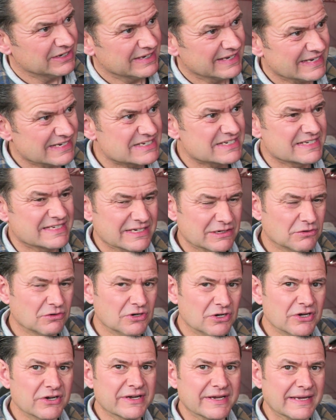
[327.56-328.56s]
it's still
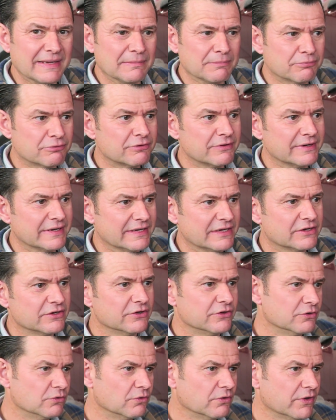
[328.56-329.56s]
looking pretty
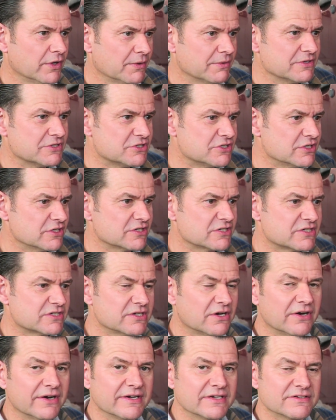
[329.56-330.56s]
good, although it's just
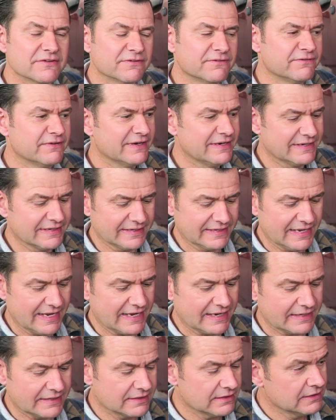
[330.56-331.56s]
starting to fade
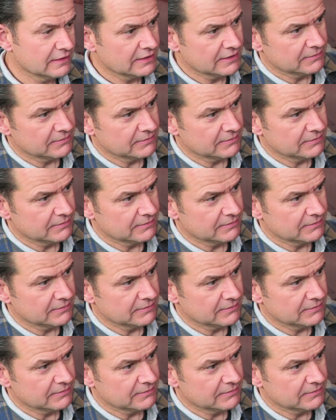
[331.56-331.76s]
again.